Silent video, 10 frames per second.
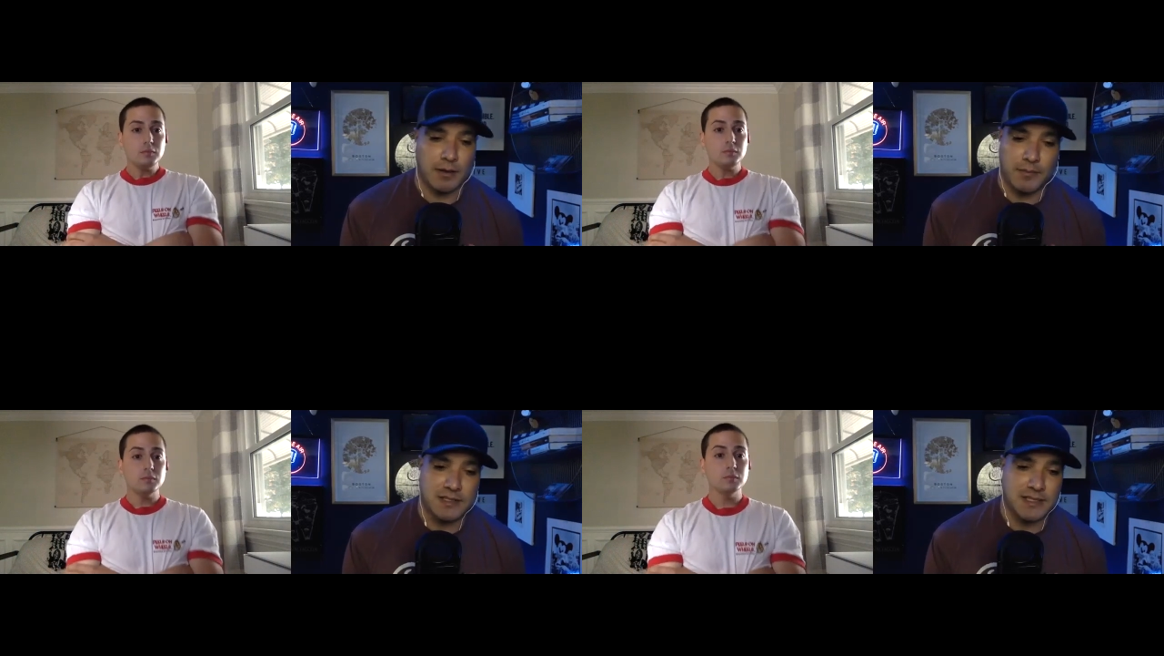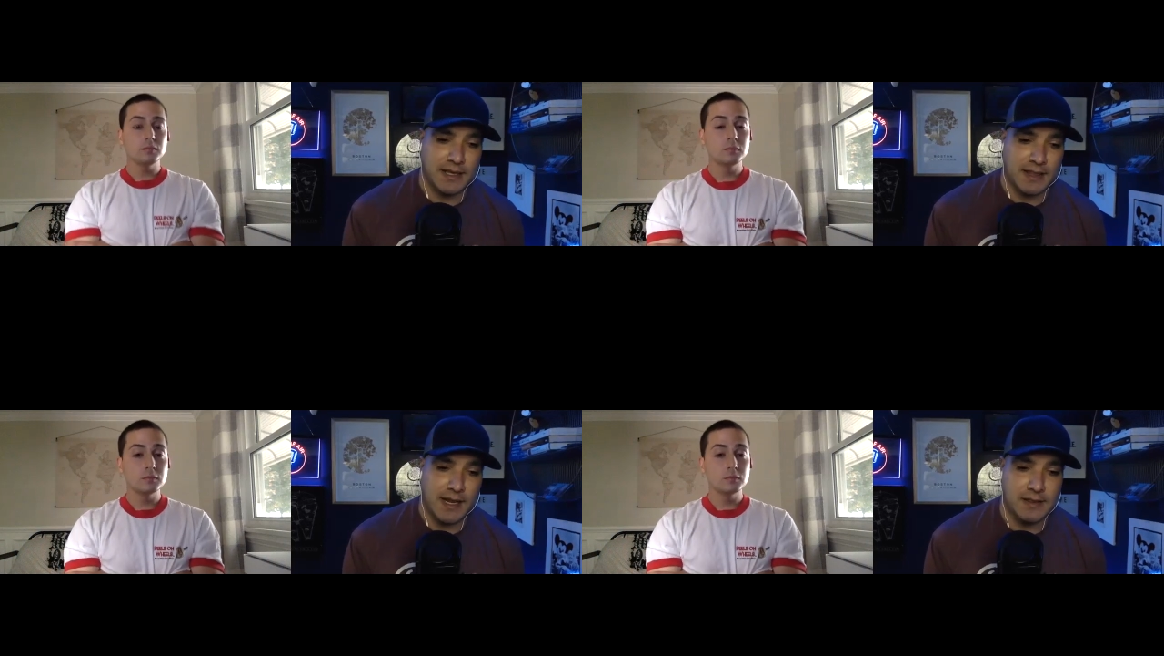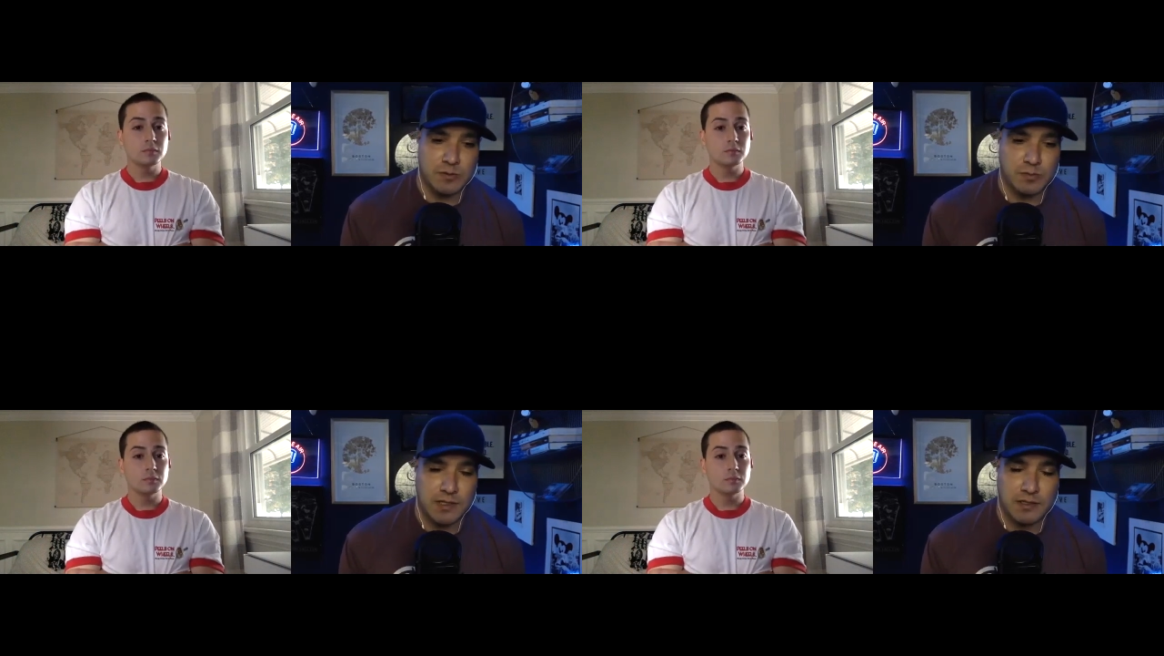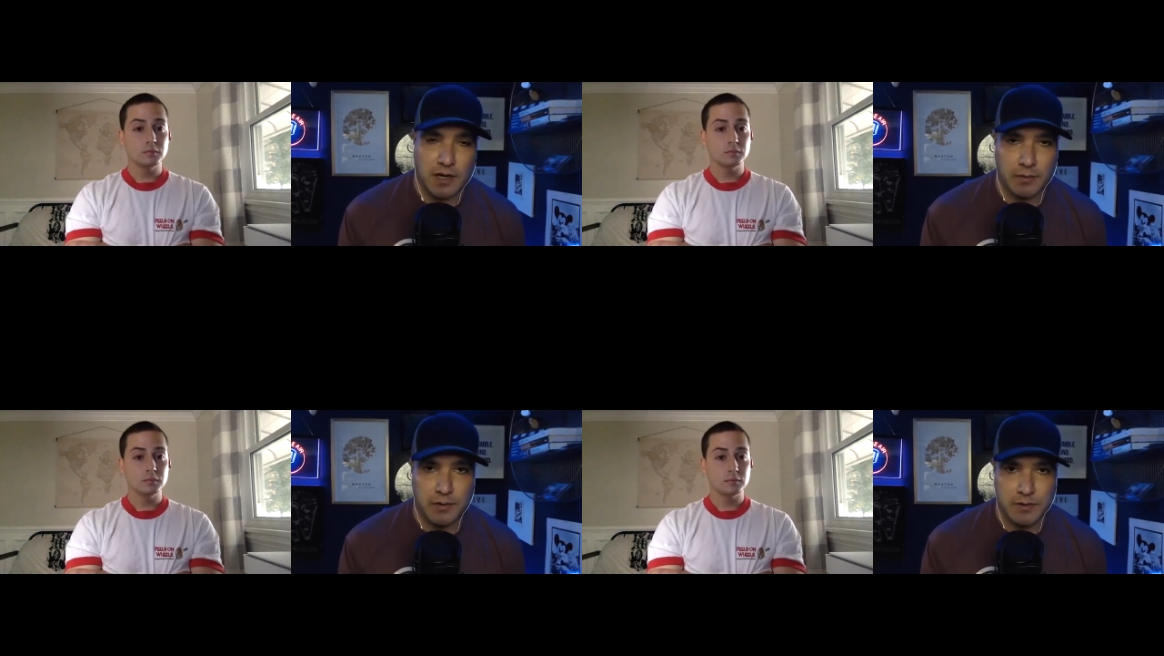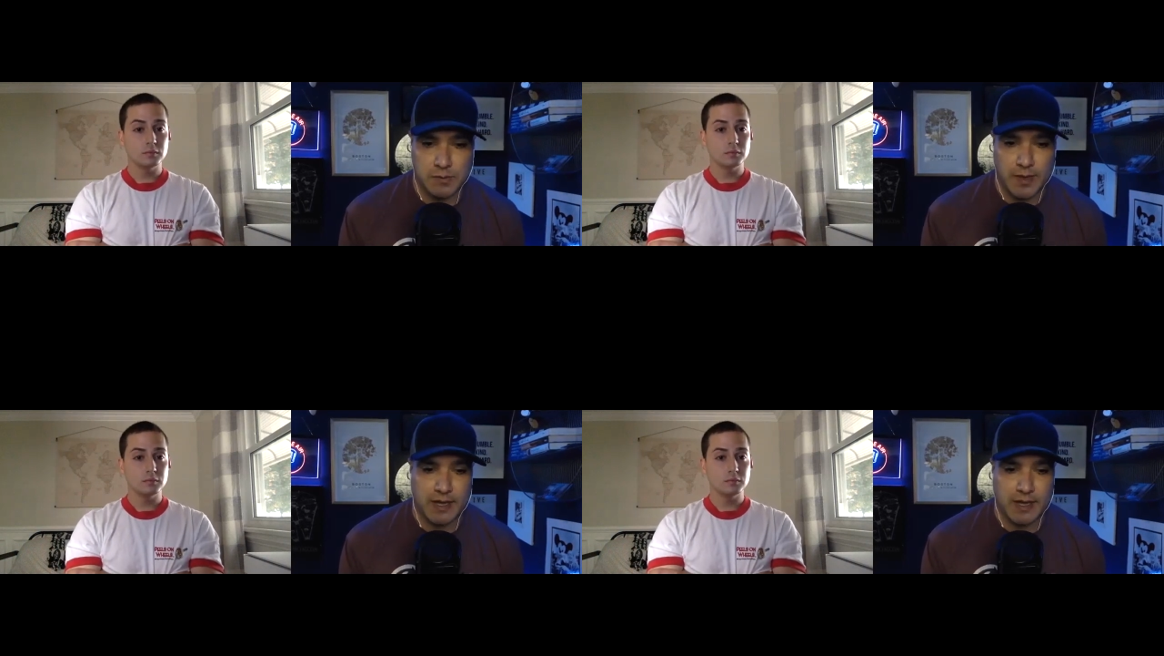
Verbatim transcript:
Speaker 1: I'm not saying that this Santarpio's is bad.